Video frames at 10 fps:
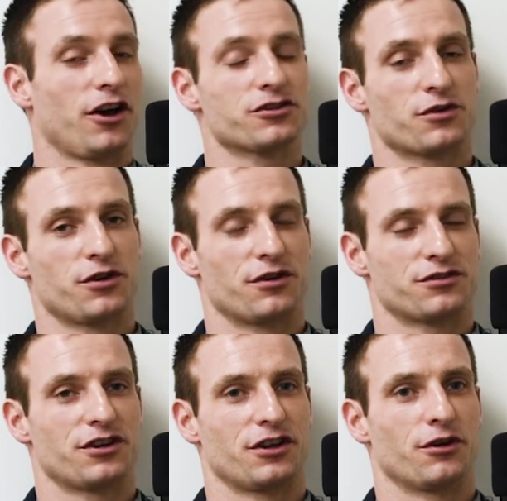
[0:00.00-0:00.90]
and also
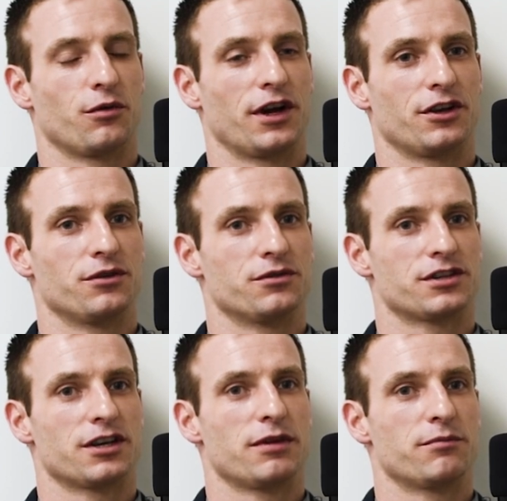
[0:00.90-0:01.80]
kudos cool, to you when you
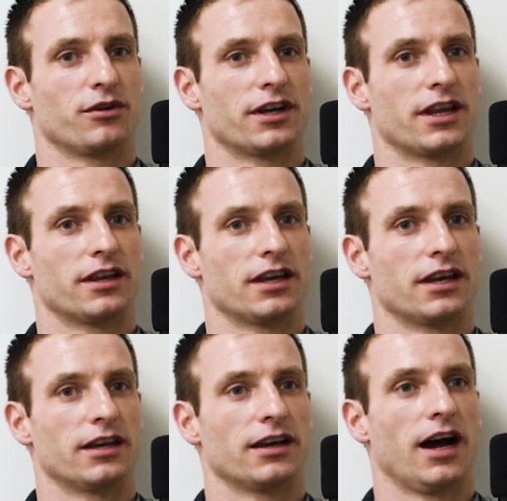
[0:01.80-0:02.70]
see people in
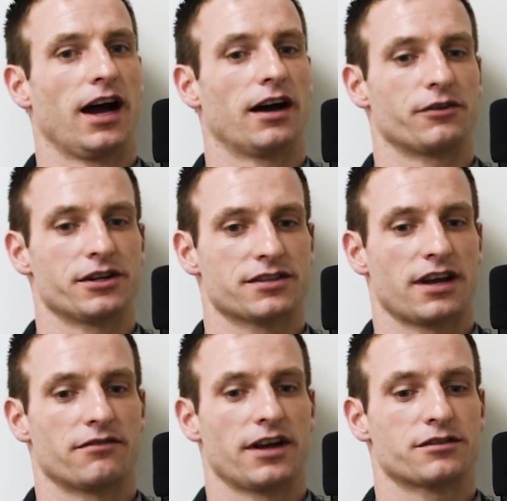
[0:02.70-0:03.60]
the uh, real
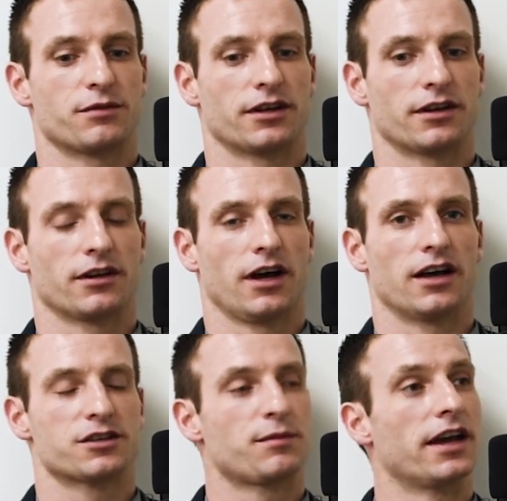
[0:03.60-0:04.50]
estate investment management
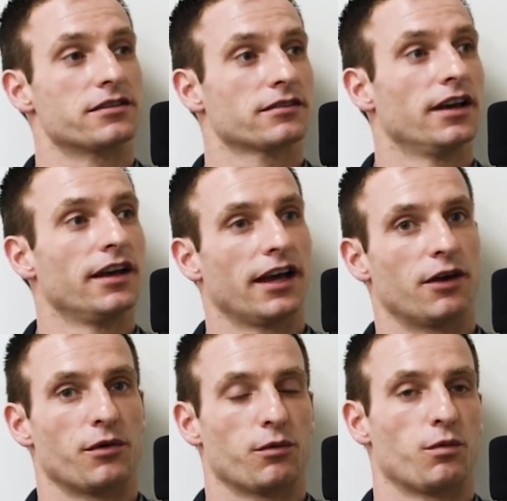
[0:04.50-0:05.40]
uh, space,
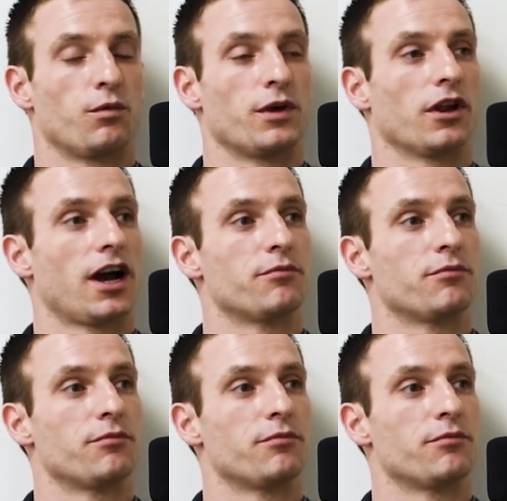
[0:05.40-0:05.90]
and we, we, look